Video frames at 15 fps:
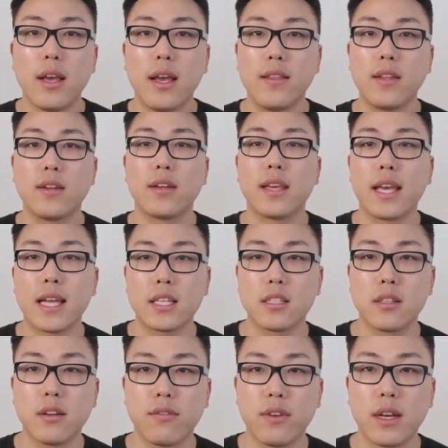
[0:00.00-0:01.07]
and you can
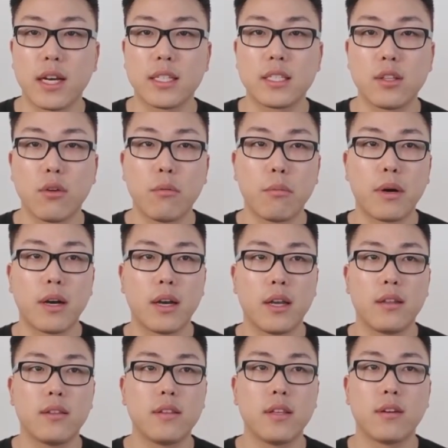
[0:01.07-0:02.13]
cancel it if you guys don't
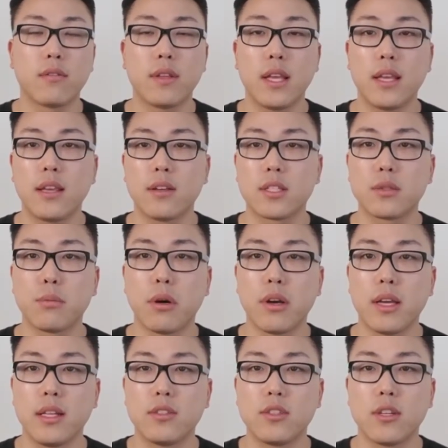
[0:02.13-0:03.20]
mind, you know, taking a small
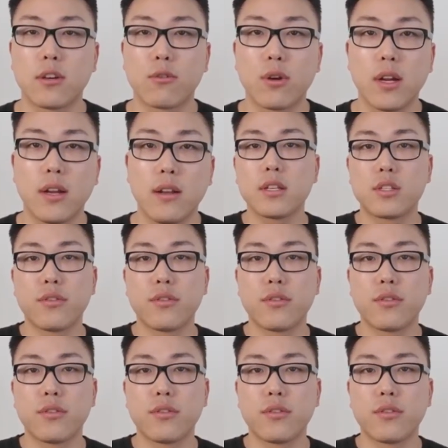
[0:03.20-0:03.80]
hit to your credit.